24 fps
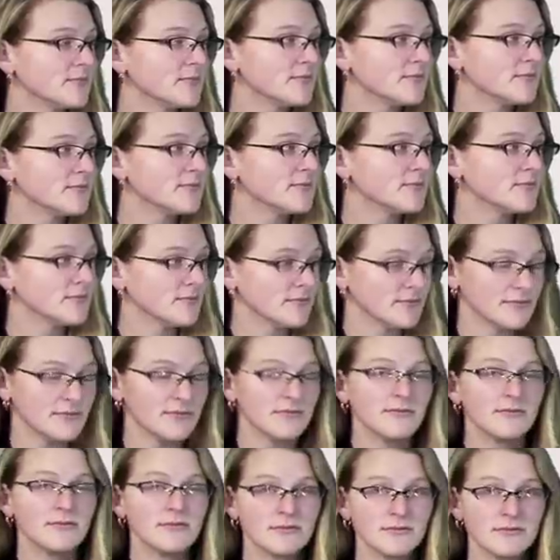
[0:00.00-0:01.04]

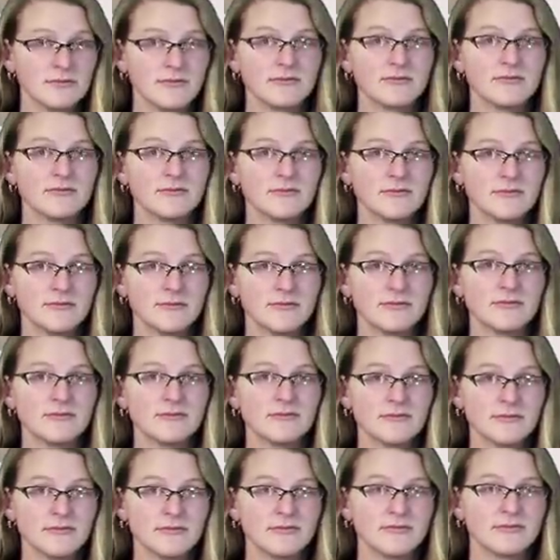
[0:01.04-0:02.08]

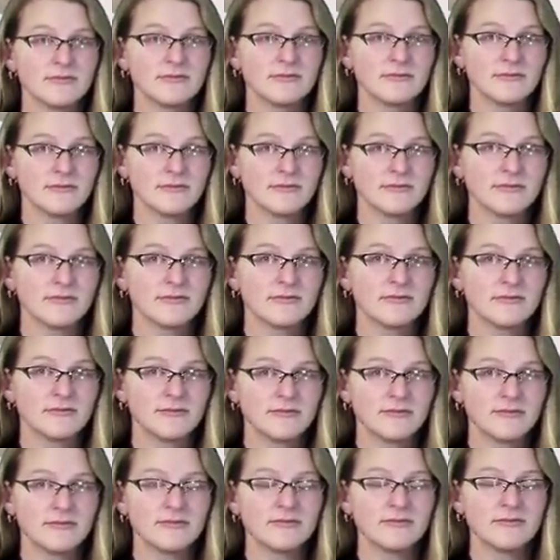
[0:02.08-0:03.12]

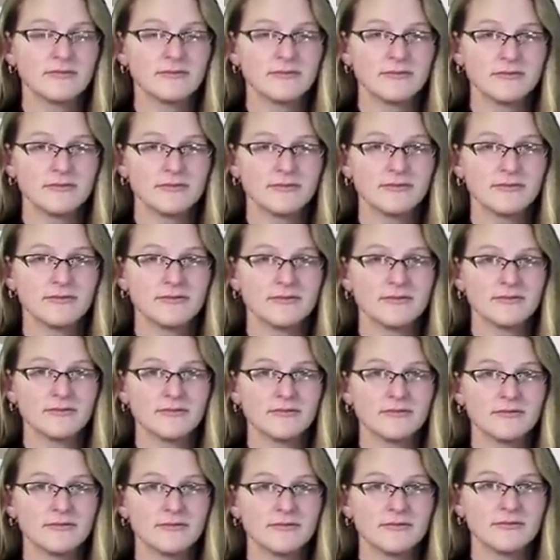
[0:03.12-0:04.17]

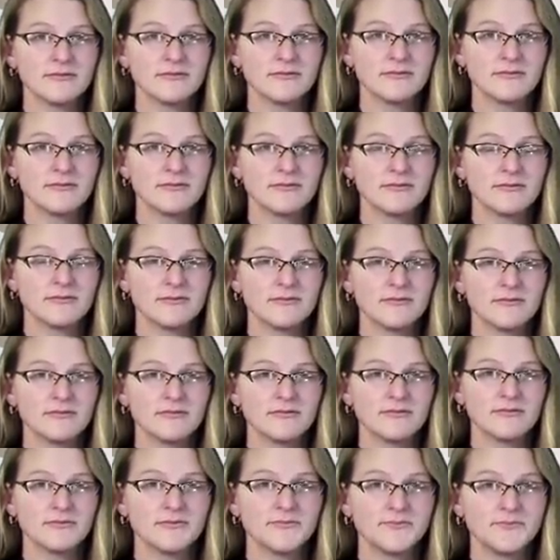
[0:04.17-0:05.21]

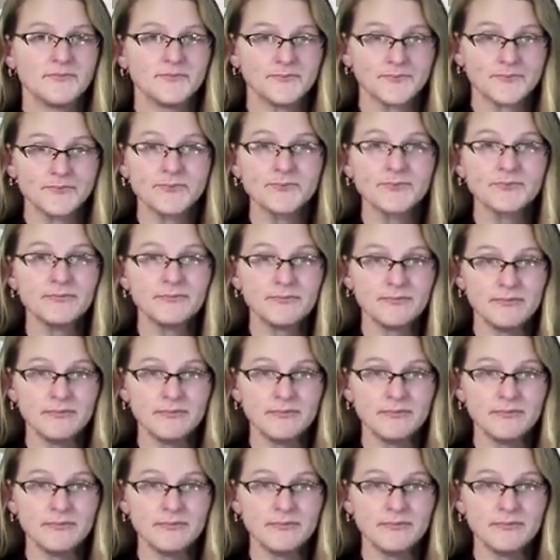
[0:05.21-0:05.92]
[no speech]